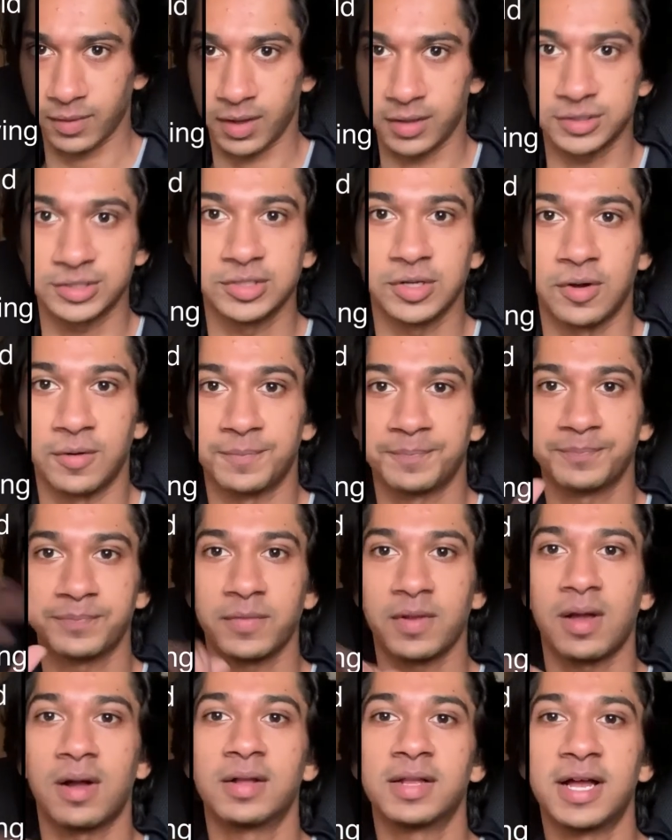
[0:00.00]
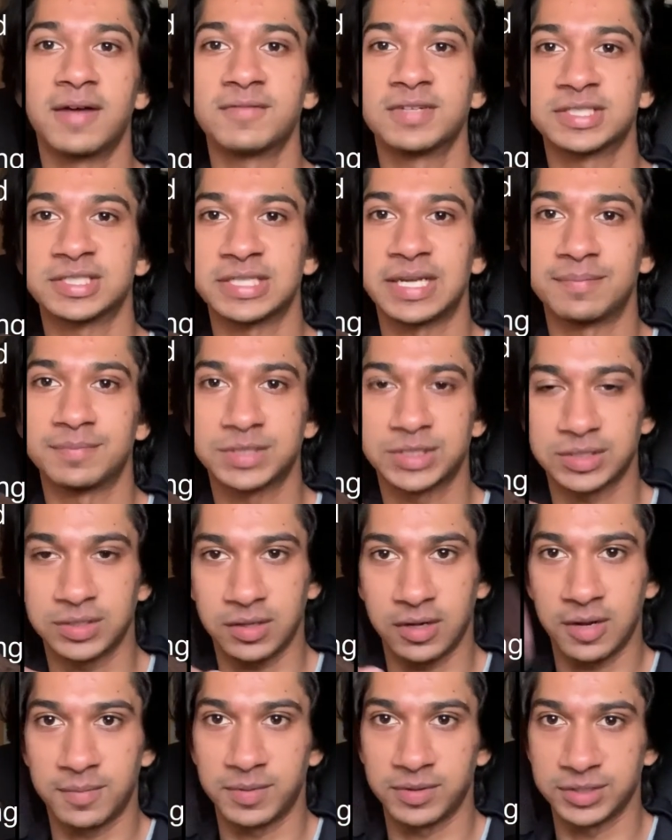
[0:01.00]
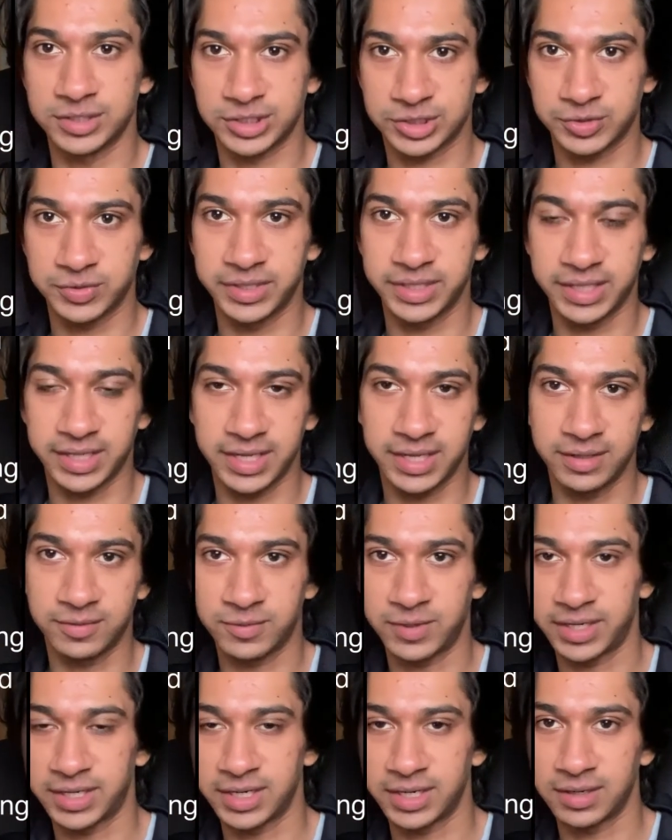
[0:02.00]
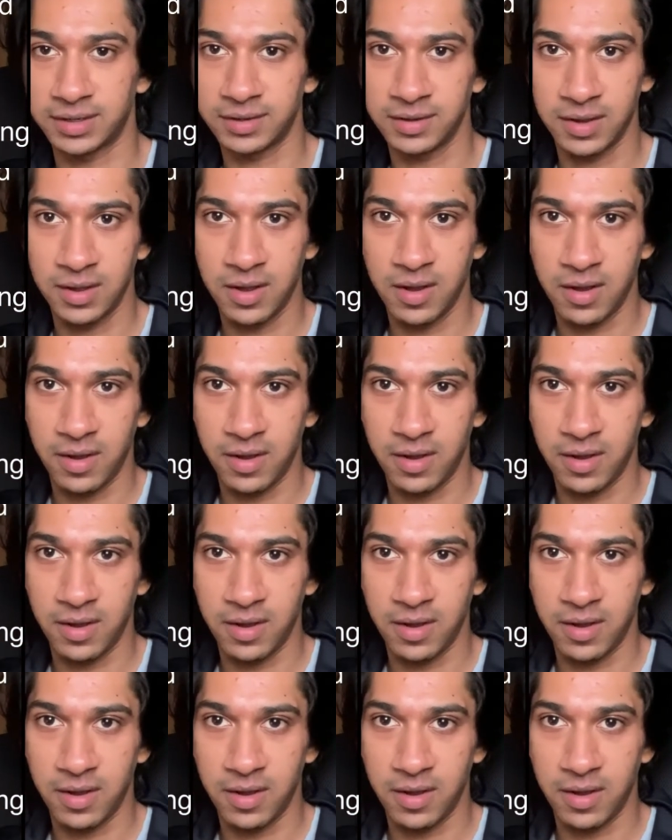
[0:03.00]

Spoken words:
So I'll have the steps up on the screen again right here.